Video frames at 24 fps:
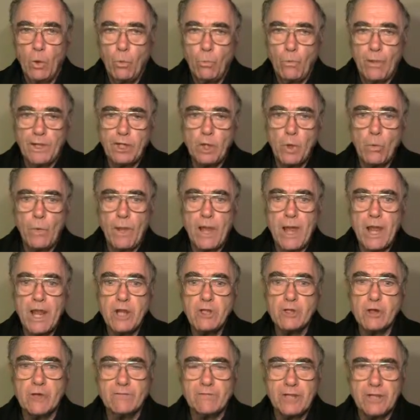When you
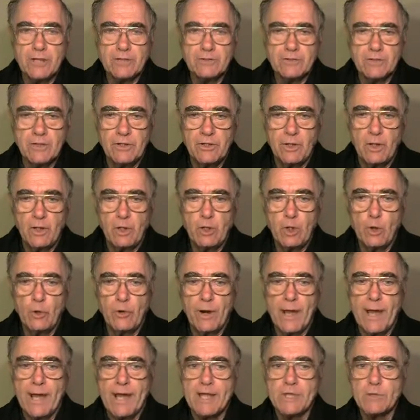eat of it,
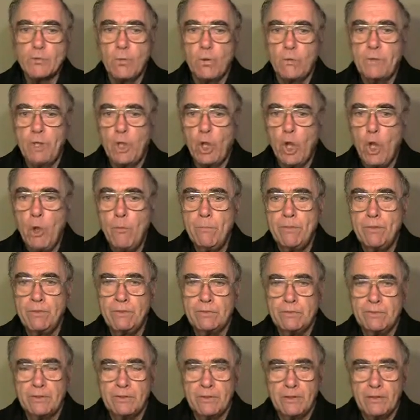your eyes will be
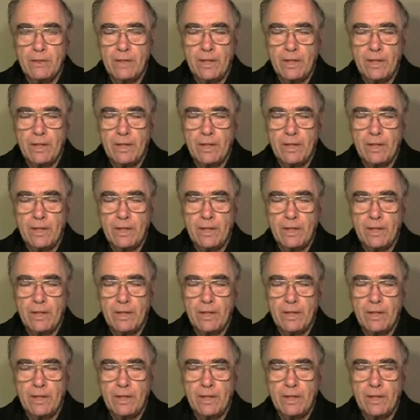opened,